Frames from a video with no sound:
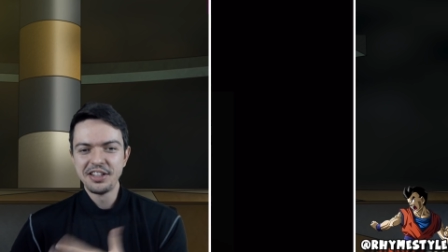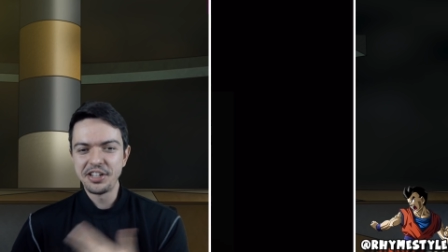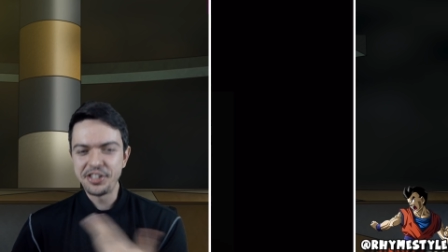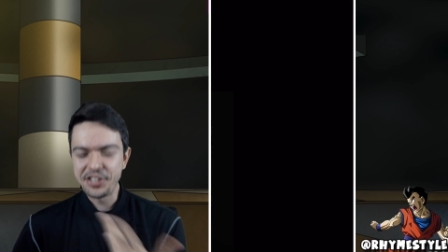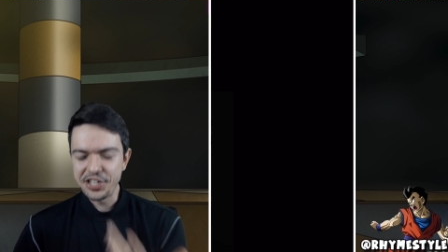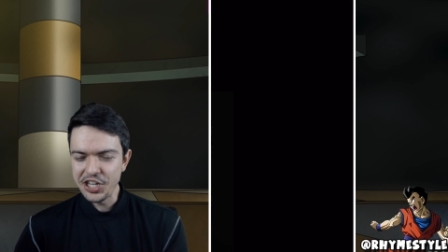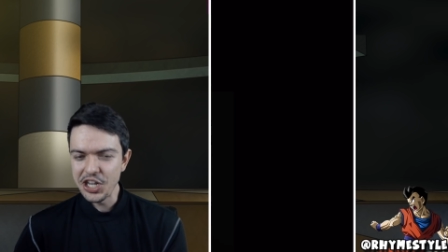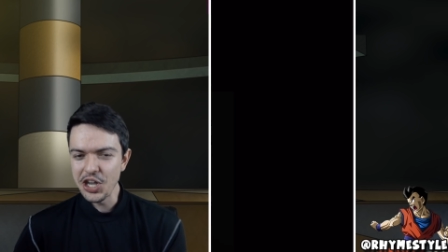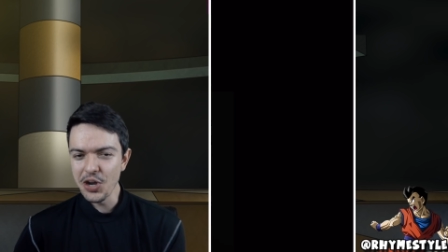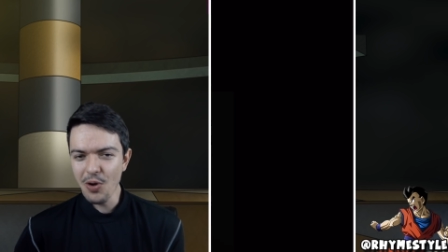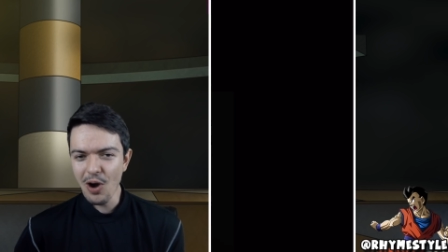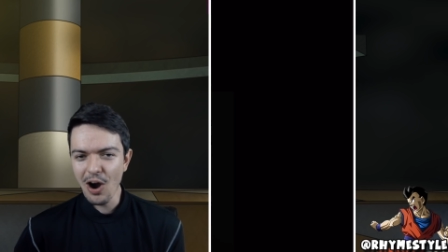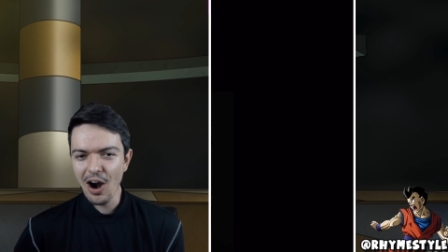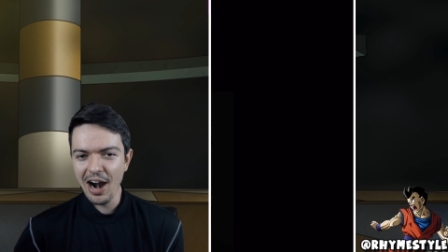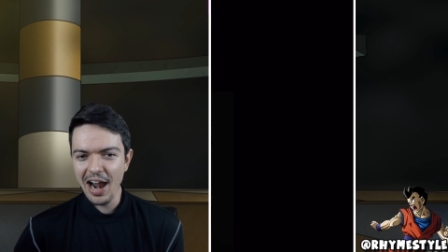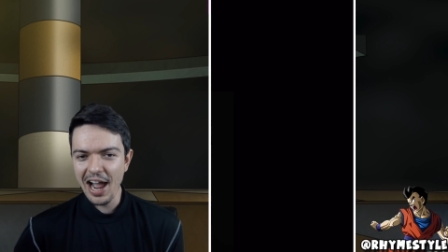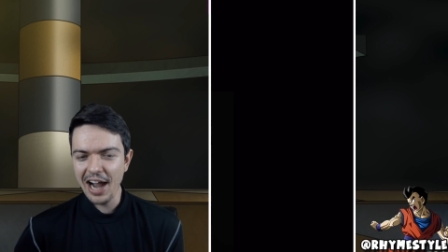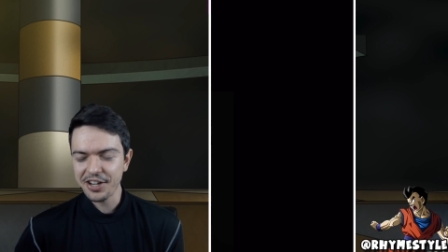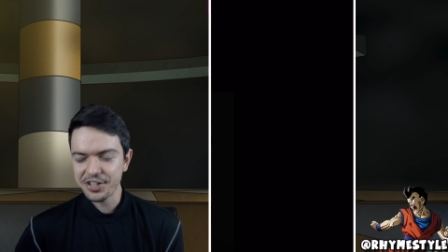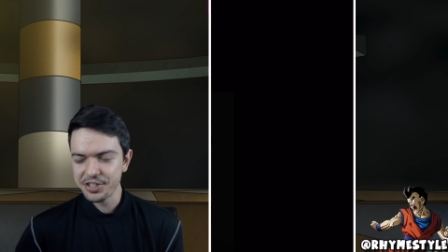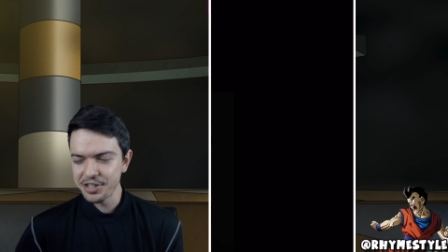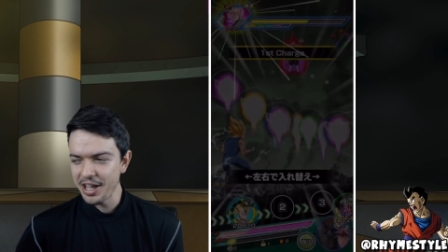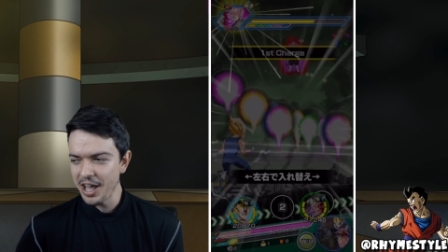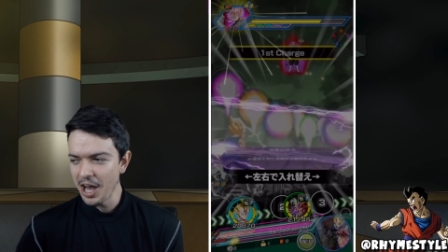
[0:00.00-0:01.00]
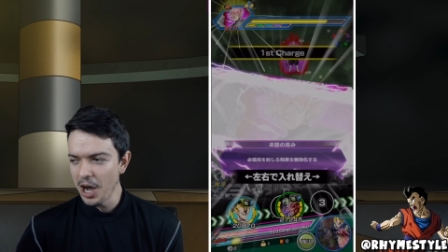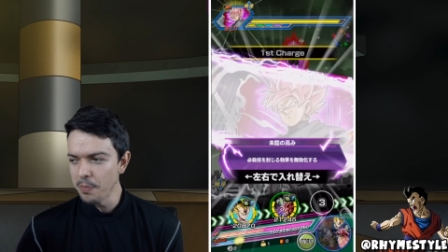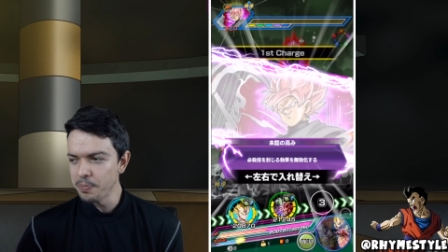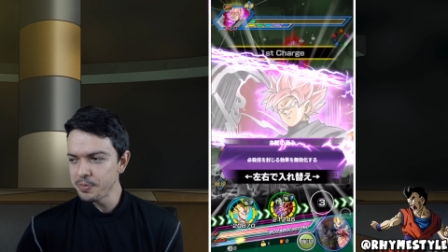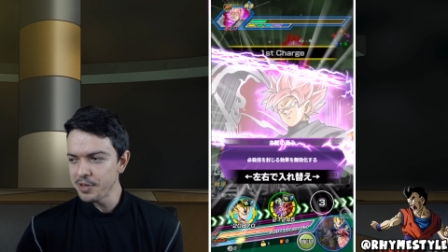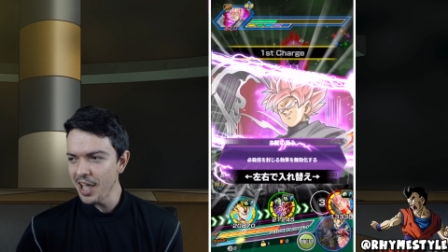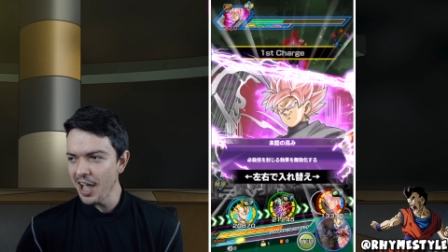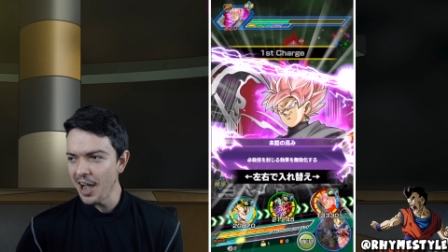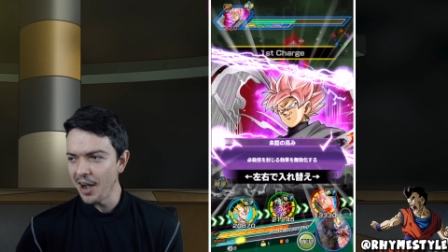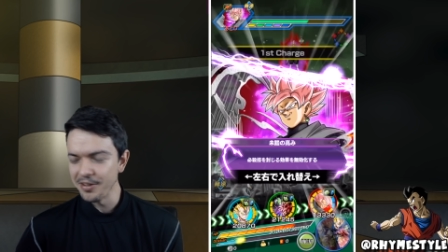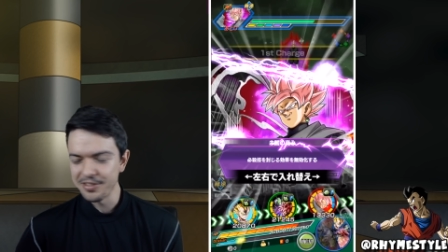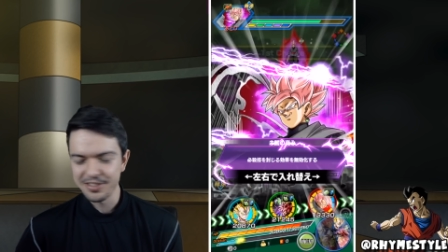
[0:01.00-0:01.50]
the TUR actually
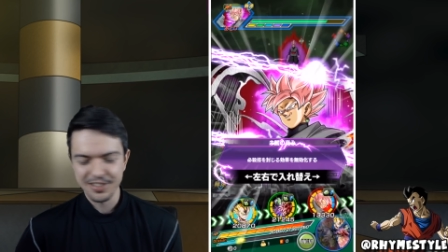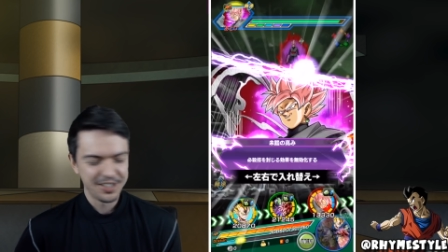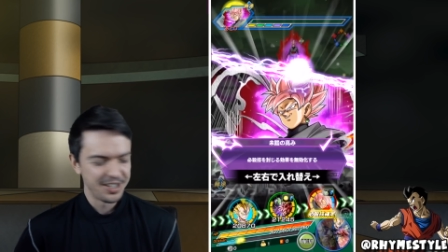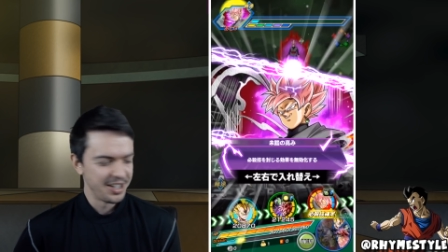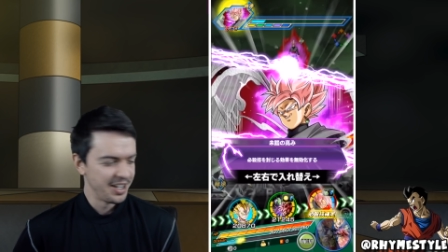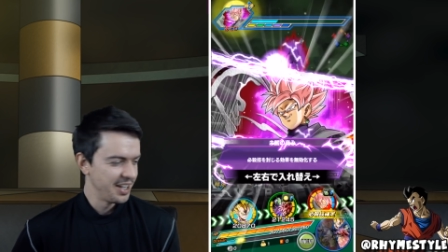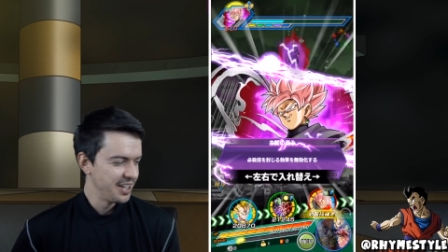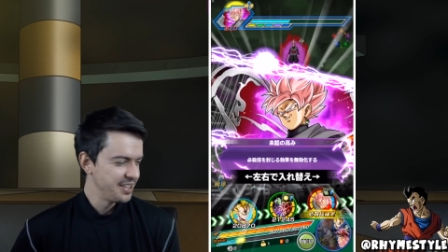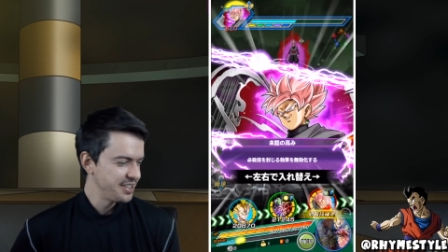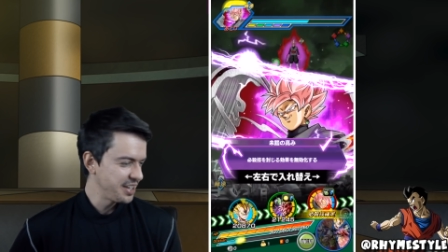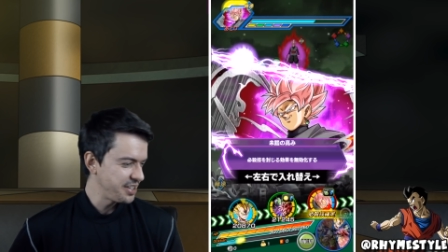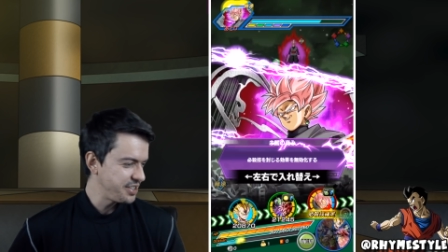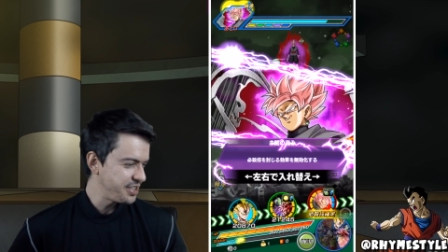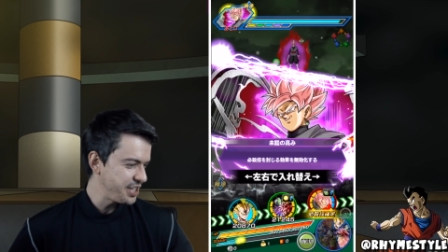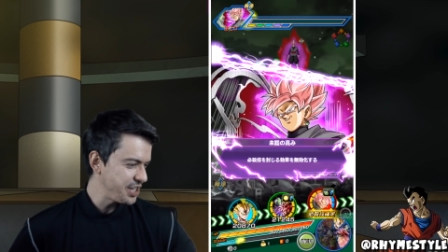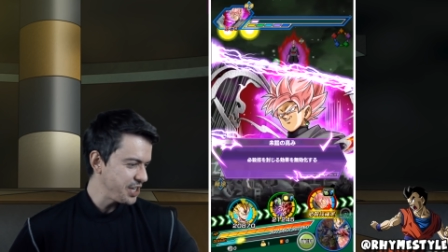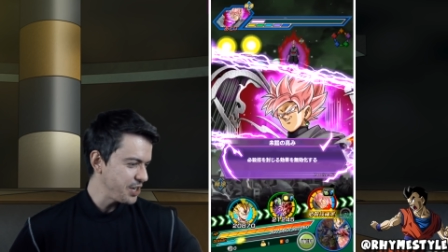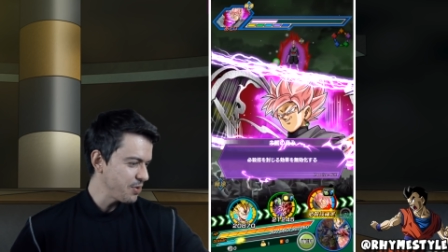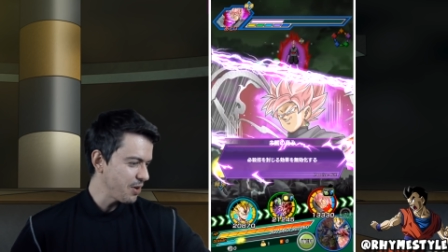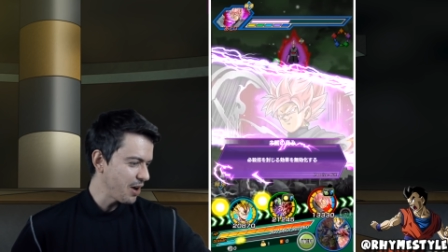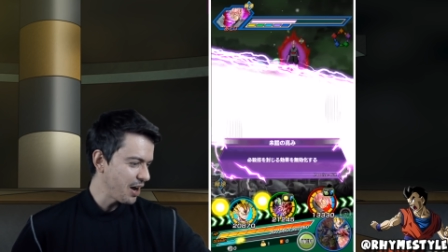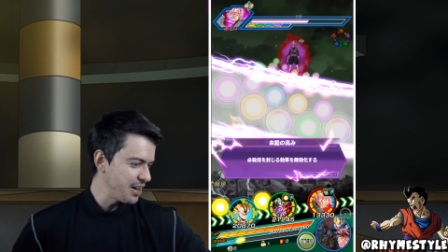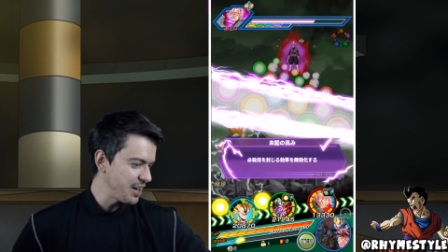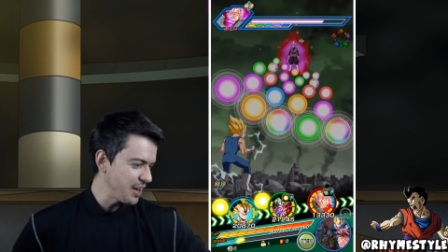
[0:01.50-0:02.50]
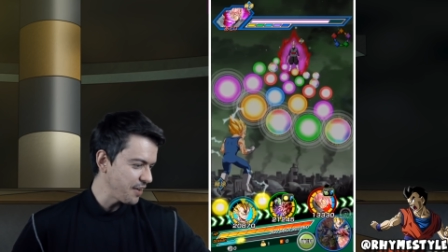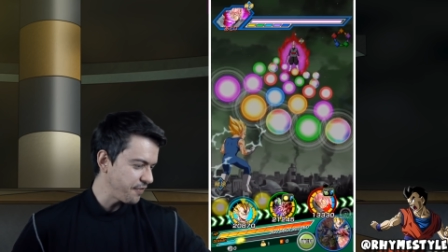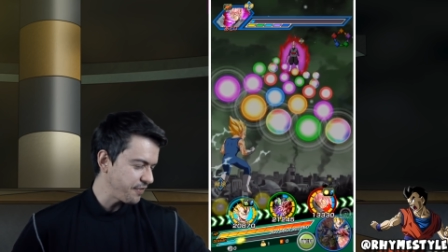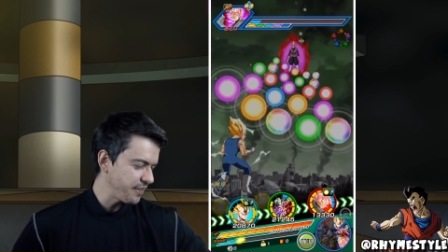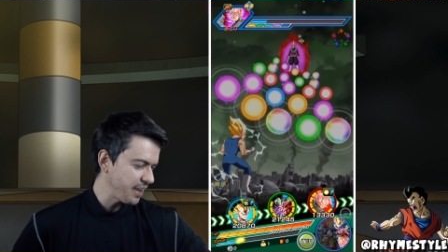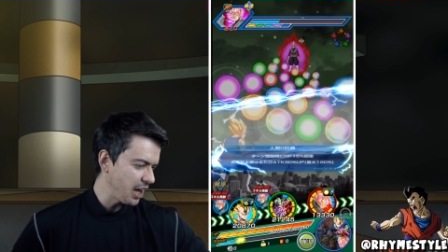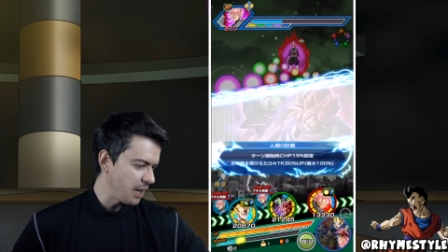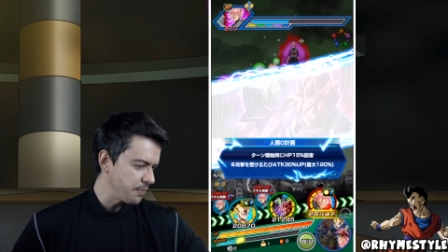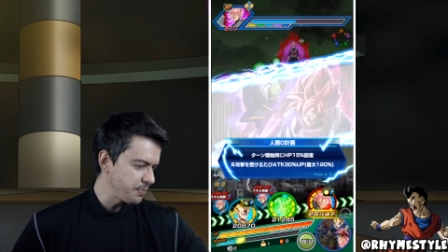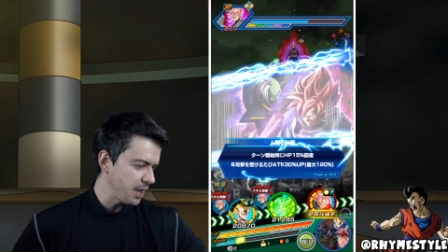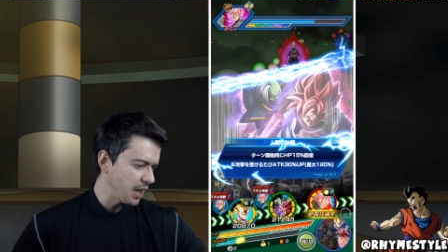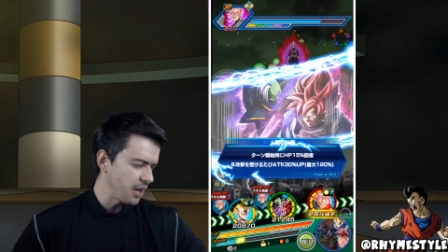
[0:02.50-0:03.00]
helped out. The TUR
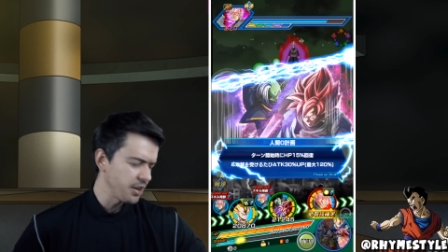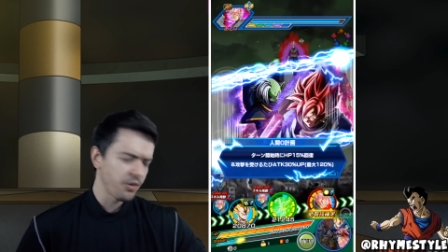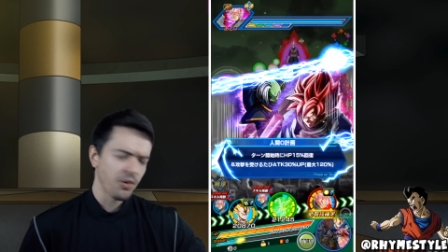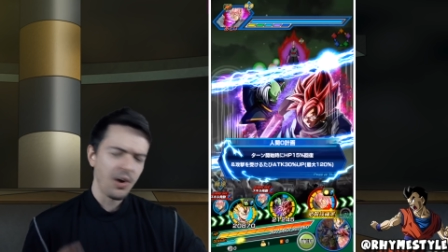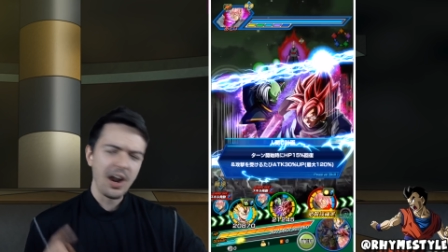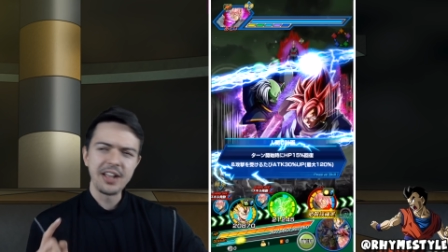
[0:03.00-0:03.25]
definitely helped out.